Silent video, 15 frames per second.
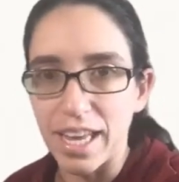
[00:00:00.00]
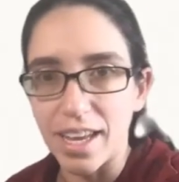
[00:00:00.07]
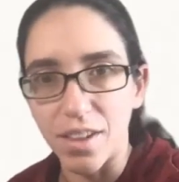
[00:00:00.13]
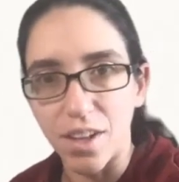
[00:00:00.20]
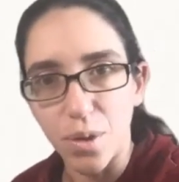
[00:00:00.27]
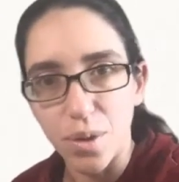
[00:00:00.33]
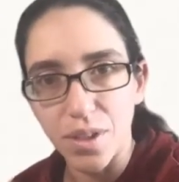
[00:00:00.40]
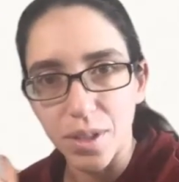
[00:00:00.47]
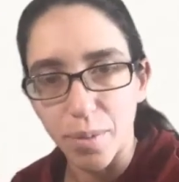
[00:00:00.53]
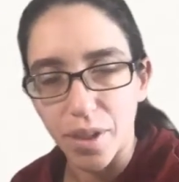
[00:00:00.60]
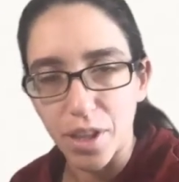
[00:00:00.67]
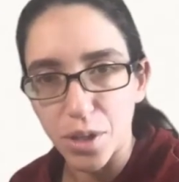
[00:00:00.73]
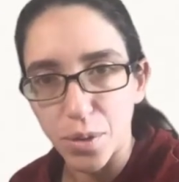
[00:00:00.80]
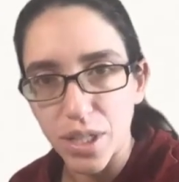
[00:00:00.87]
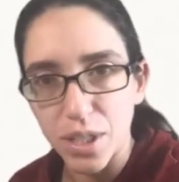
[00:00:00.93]
along with some other
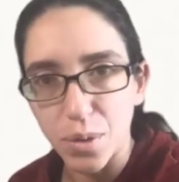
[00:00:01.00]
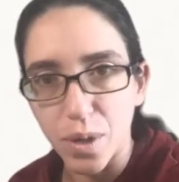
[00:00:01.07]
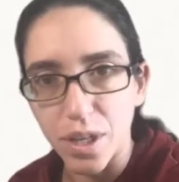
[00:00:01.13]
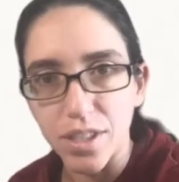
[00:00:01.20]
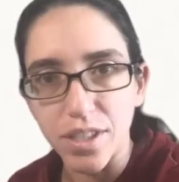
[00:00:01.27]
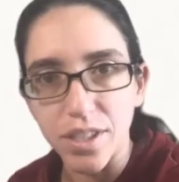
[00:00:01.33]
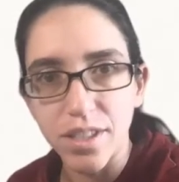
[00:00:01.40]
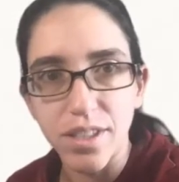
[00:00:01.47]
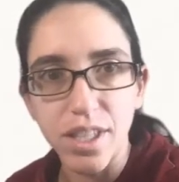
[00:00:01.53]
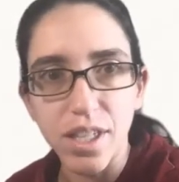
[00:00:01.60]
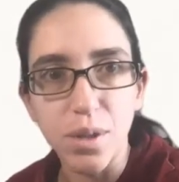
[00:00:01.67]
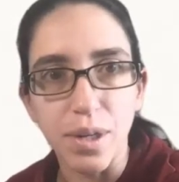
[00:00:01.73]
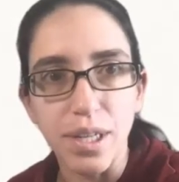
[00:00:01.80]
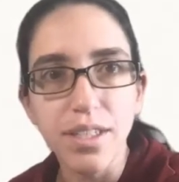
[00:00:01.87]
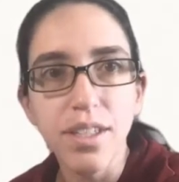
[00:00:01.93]
quiz questions in the
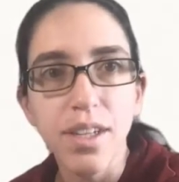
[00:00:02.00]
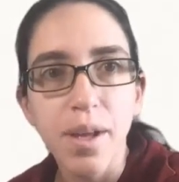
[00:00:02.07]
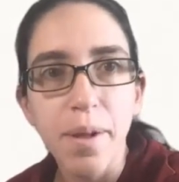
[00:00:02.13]
quiz,